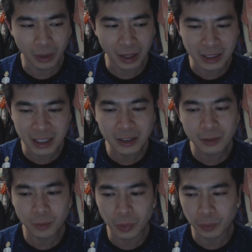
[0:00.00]
they
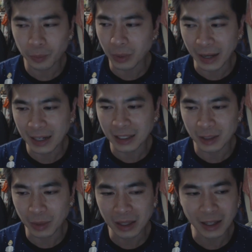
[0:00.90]
didn't plan
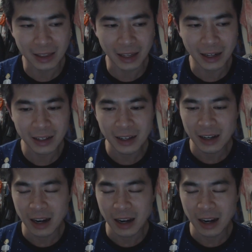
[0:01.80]
it to be like that,